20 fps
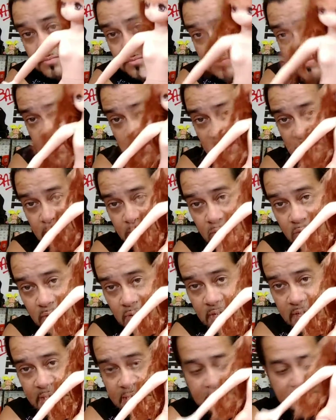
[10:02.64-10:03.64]
the only boy
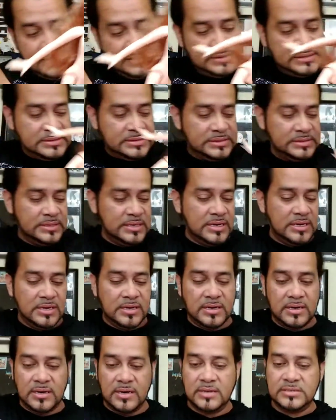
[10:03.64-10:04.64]
is
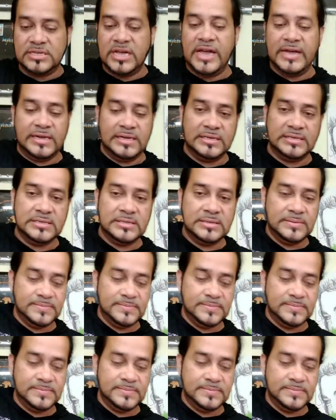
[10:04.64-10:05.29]
uh, Titus